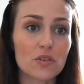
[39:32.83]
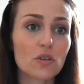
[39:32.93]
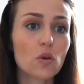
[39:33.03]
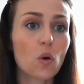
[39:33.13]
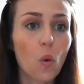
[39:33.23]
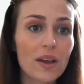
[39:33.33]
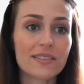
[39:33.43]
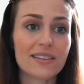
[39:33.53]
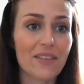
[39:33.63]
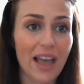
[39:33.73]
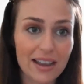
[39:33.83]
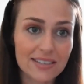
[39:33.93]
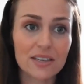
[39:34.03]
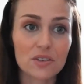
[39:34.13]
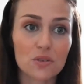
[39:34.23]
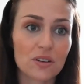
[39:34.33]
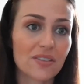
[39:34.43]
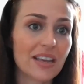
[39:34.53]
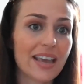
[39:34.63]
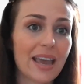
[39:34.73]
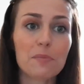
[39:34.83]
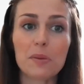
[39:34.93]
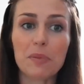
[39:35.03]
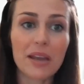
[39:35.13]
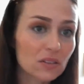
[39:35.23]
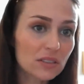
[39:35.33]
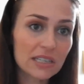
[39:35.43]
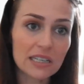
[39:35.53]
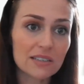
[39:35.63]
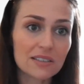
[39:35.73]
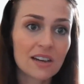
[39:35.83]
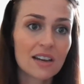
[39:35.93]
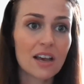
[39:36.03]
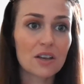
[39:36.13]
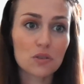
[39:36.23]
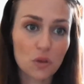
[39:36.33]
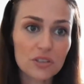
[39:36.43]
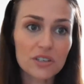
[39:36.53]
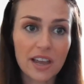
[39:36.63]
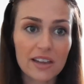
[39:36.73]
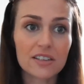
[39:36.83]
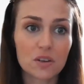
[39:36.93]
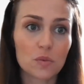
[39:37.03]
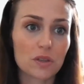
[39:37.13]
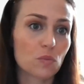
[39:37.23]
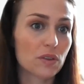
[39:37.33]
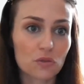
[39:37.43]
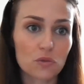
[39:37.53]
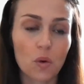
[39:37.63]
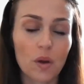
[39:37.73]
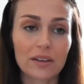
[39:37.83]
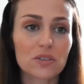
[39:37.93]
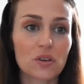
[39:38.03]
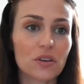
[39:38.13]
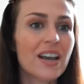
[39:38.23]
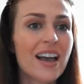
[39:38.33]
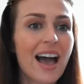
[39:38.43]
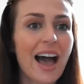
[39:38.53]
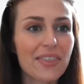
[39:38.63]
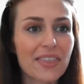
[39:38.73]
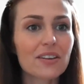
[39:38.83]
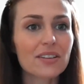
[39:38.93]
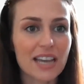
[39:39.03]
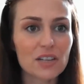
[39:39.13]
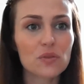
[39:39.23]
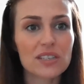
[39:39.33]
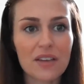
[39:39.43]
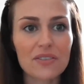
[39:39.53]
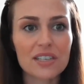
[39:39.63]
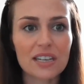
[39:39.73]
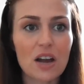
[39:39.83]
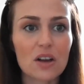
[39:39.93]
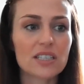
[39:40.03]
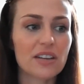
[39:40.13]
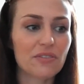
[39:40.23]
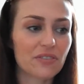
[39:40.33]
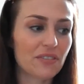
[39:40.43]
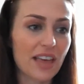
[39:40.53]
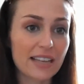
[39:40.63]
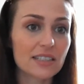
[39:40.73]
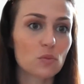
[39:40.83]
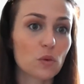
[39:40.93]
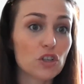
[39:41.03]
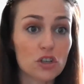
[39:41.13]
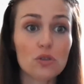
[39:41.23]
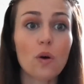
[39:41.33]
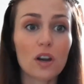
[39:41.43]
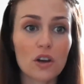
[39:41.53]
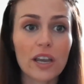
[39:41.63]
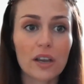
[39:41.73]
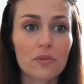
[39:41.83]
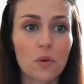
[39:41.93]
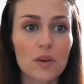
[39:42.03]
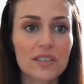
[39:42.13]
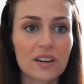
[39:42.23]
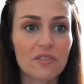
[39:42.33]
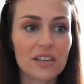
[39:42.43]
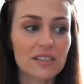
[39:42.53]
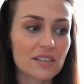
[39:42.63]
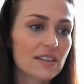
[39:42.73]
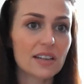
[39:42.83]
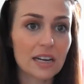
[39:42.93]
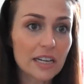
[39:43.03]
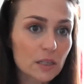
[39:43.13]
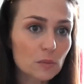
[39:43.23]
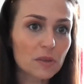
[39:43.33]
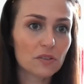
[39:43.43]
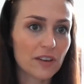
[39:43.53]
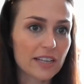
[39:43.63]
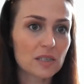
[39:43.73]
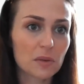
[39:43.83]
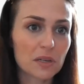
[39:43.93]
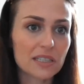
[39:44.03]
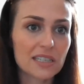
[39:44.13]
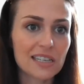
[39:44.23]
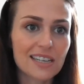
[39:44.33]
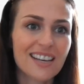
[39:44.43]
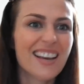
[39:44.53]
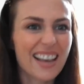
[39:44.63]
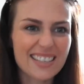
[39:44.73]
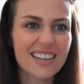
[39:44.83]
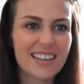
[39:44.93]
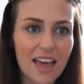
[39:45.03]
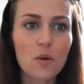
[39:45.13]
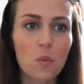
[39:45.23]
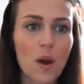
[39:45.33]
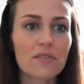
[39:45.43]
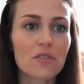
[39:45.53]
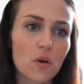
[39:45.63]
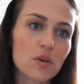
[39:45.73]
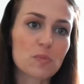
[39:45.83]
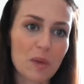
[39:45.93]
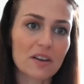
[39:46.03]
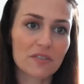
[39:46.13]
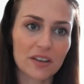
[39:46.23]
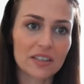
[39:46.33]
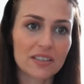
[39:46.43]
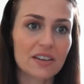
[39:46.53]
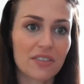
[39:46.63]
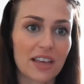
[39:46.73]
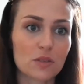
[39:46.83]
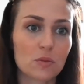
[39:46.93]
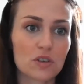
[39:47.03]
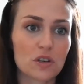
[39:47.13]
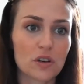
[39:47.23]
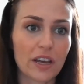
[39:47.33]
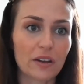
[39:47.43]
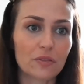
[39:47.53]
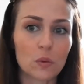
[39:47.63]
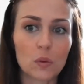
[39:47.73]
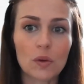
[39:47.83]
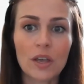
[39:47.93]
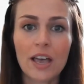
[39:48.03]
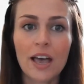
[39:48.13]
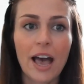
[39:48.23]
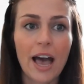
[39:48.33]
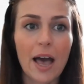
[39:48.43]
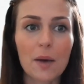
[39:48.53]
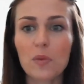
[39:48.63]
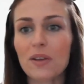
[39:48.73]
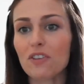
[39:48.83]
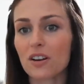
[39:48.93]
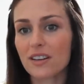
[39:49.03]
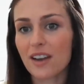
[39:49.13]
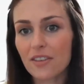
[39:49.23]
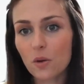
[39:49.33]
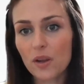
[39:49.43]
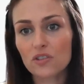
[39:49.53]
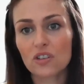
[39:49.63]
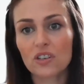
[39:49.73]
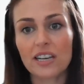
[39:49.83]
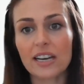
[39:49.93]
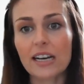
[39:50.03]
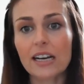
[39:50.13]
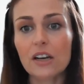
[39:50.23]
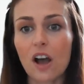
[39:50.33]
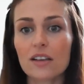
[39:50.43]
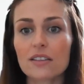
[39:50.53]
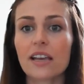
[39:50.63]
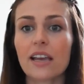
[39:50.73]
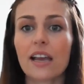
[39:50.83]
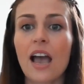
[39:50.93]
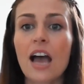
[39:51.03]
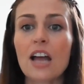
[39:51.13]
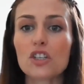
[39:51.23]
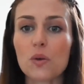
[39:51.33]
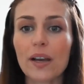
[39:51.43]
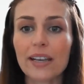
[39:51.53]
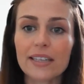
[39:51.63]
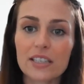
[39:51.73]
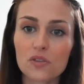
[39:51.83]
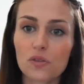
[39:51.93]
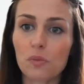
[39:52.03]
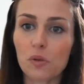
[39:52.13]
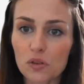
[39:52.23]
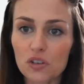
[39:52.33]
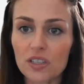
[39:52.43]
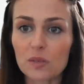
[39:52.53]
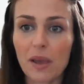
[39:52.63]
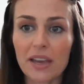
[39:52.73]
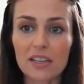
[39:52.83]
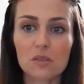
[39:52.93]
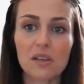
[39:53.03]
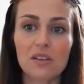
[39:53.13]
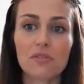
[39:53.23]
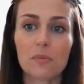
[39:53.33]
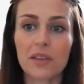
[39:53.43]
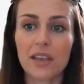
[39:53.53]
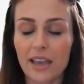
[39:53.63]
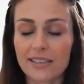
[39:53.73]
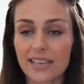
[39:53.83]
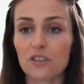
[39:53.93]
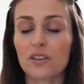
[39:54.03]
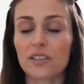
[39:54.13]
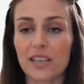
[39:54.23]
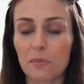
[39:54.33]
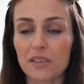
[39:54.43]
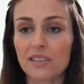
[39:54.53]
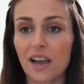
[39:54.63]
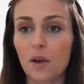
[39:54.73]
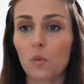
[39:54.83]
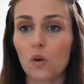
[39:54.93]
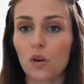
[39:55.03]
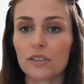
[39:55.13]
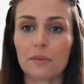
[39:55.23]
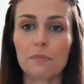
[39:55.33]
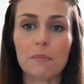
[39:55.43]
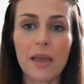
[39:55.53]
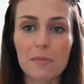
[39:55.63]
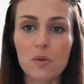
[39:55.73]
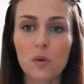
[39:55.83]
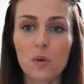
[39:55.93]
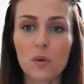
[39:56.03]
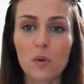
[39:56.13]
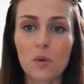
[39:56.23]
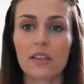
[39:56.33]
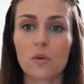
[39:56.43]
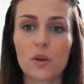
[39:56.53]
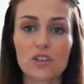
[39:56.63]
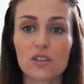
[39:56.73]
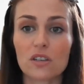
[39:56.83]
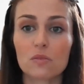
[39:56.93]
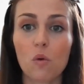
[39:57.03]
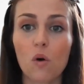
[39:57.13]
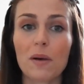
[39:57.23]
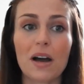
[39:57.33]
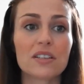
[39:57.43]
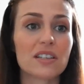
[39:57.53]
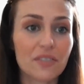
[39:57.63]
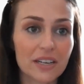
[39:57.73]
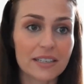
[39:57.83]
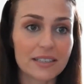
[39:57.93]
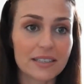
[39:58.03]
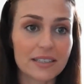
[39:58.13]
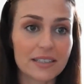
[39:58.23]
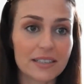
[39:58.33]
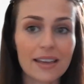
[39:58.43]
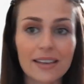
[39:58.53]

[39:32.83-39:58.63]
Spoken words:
You don't always have access to it, and there can be penalties associated with withdrawing. So I think a tax-free savings account, if that's what you are looking for as an investor, is a little bit of flexibility it's another one of those benefits if that's what you're looking for. We've got another question here asking, do I get distributions paid to me from the Satrix MSCI World? And maybe what the question is more about dividends.